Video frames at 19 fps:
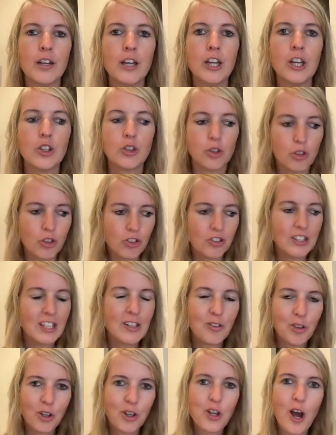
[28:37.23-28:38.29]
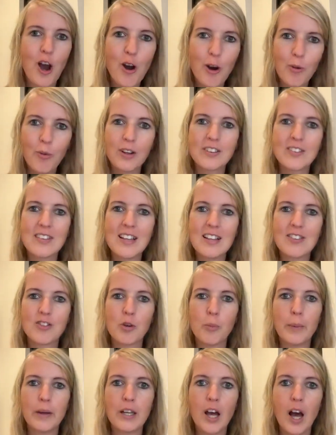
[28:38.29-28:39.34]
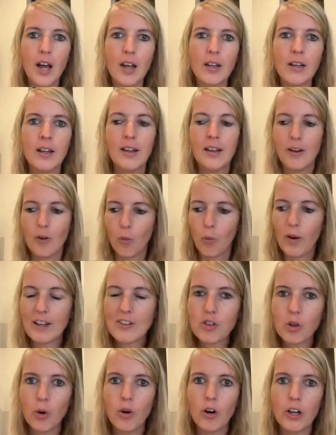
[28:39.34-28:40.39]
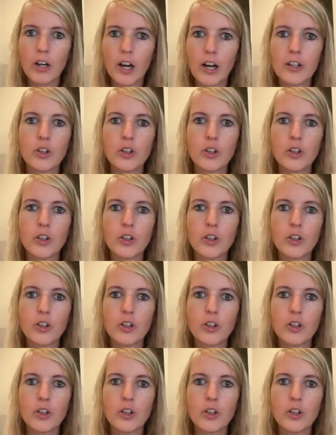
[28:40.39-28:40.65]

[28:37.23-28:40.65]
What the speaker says: You just need to know what needs to be done, which order.